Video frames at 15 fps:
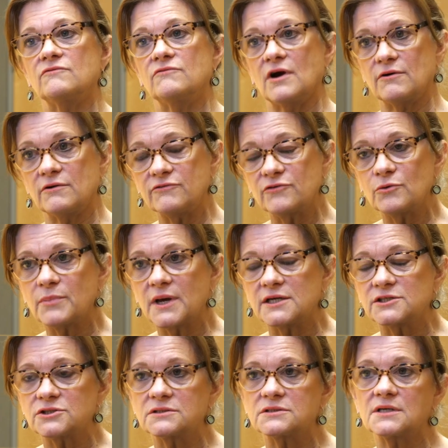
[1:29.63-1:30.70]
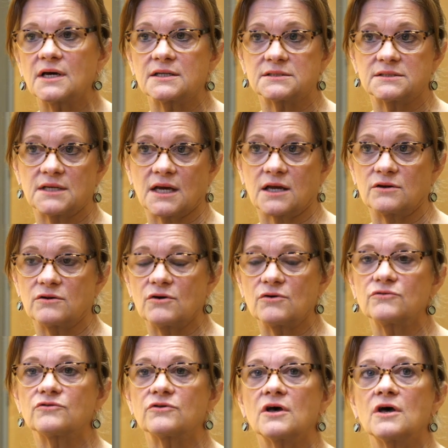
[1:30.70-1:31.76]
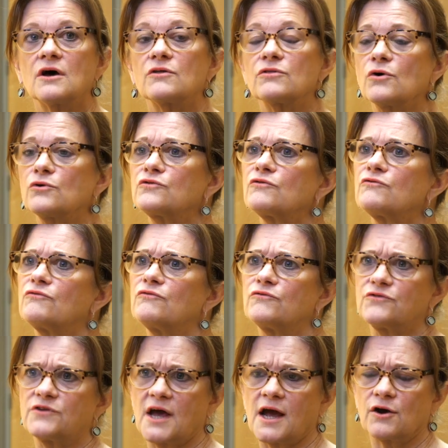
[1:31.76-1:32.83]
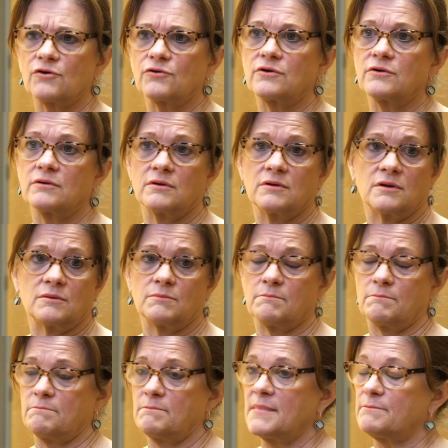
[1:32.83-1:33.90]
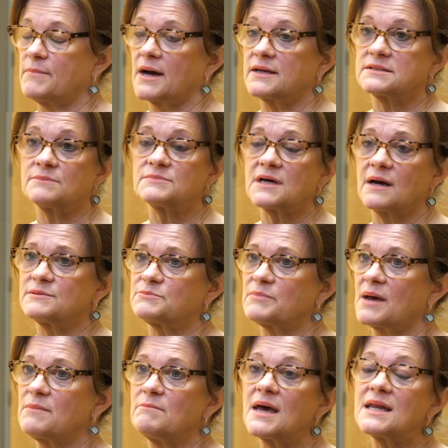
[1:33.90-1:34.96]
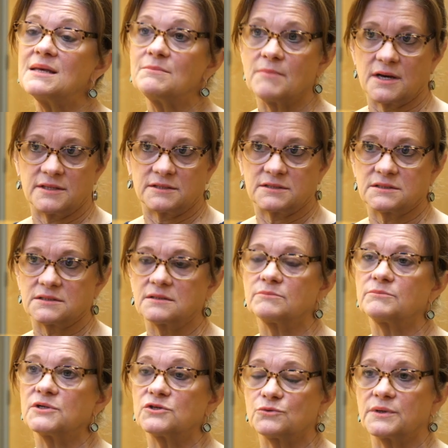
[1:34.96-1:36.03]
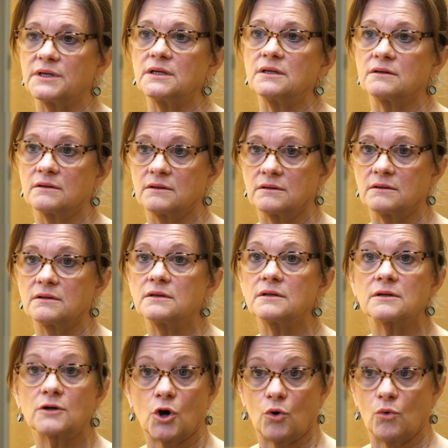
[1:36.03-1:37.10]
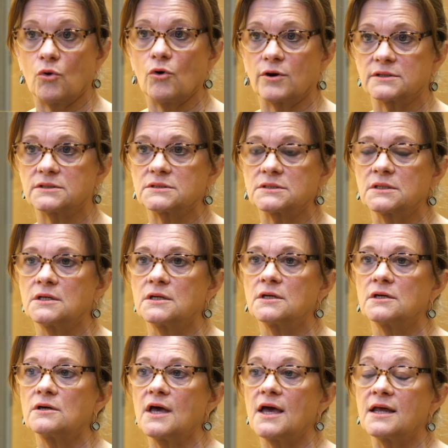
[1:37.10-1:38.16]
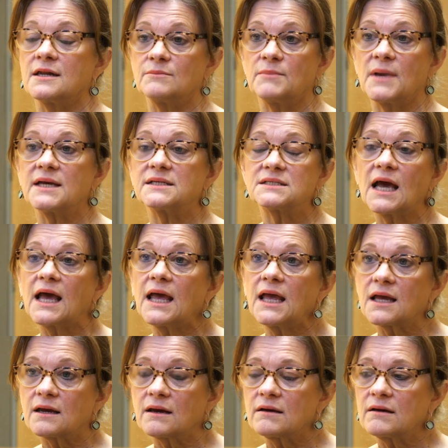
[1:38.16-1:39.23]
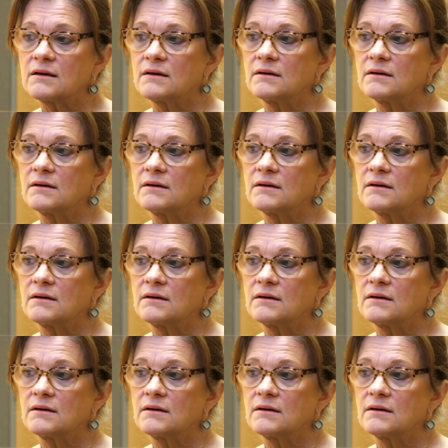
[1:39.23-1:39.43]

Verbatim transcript: very few patients at a second dose. Those are staggered by, sometimes by many months between cohorts. And it may take